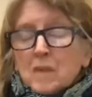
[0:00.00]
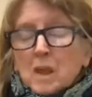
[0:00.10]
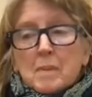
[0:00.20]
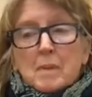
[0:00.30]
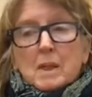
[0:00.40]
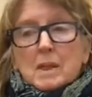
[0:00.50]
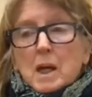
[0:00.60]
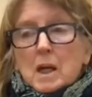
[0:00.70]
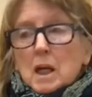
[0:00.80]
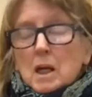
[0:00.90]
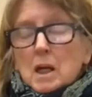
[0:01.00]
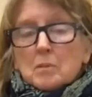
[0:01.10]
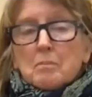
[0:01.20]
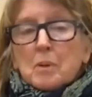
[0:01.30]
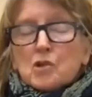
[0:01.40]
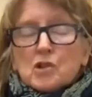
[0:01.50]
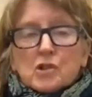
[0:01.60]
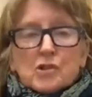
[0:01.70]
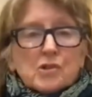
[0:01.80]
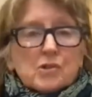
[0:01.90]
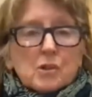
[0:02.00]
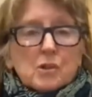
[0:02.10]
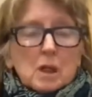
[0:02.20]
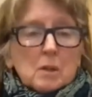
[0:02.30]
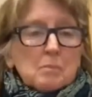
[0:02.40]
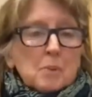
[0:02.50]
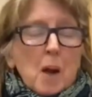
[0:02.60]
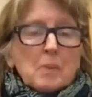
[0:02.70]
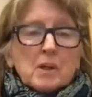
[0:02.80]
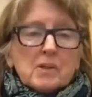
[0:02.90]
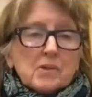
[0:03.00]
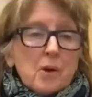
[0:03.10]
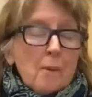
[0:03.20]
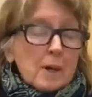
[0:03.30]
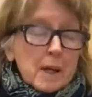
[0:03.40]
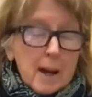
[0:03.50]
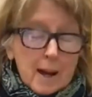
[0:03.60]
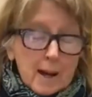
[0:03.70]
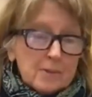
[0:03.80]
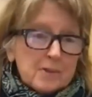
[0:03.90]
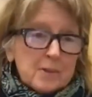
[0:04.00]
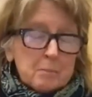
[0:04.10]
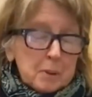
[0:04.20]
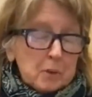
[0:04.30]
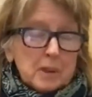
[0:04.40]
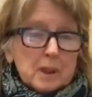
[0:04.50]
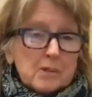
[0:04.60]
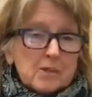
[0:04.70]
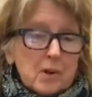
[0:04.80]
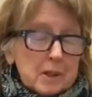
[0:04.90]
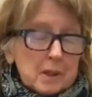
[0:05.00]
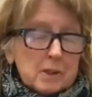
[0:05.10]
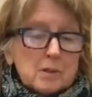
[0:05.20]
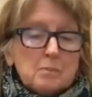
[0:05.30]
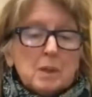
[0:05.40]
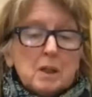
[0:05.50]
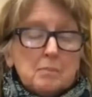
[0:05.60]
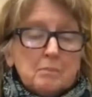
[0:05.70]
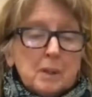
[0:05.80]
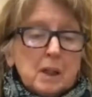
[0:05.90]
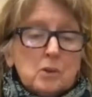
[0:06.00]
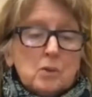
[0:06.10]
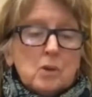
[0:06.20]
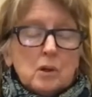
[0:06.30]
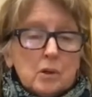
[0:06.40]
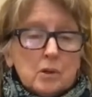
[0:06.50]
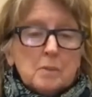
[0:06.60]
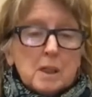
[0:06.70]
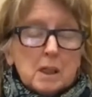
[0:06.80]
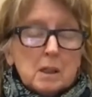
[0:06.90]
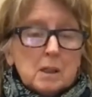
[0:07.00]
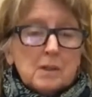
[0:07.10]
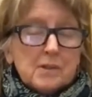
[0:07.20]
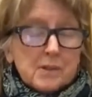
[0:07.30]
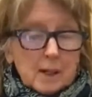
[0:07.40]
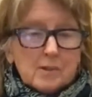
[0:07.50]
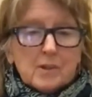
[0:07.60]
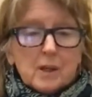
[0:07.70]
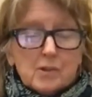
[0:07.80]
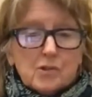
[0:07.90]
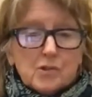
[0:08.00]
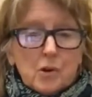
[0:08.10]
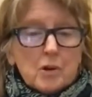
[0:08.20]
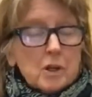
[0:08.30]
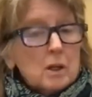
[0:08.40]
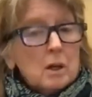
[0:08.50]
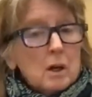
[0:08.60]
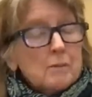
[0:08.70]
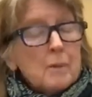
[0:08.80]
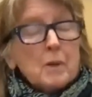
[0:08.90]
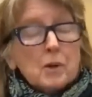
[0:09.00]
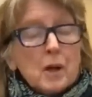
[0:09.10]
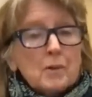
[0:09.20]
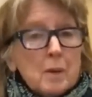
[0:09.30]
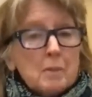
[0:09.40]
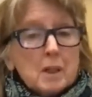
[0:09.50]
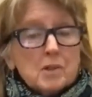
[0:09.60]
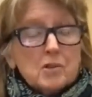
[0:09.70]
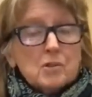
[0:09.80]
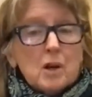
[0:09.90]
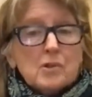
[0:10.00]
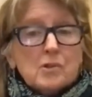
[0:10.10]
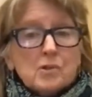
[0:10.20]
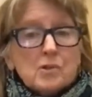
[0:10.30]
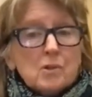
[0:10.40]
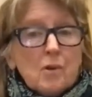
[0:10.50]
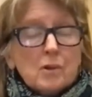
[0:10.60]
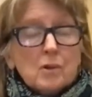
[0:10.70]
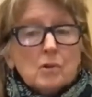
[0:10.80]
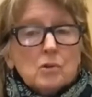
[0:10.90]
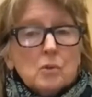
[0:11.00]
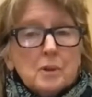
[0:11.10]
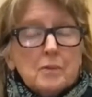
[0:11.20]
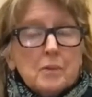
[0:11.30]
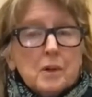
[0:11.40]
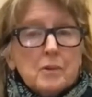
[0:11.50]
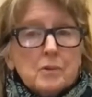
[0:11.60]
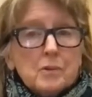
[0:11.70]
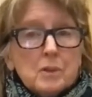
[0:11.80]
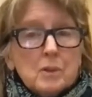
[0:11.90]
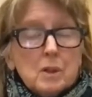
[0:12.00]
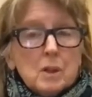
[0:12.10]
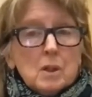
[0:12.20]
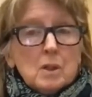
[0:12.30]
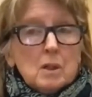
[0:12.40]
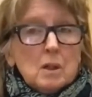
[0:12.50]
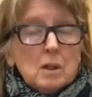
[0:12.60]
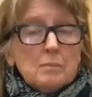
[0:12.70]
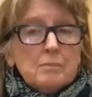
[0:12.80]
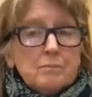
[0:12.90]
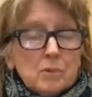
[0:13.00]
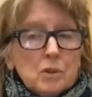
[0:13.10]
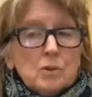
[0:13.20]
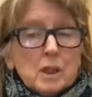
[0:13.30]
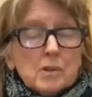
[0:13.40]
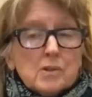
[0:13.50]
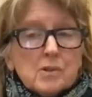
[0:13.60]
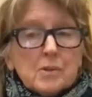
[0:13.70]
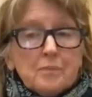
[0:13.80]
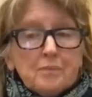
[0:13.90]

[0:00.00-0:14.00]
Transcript: maybe they can purchase properties that already have some buildings on it, but you are going to be, it sounds like, starting from the ground up because you lost over 2,400 units.